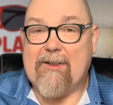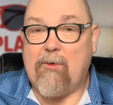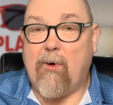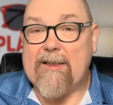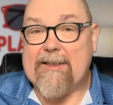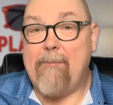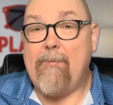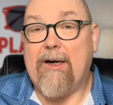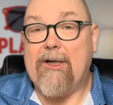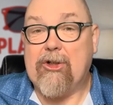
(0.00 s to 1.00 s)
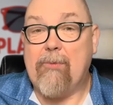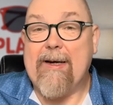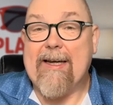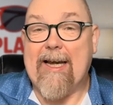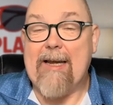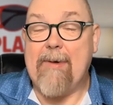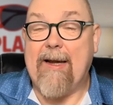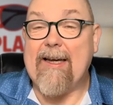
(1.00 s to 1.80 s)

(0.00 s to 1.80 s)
quite simply, should be in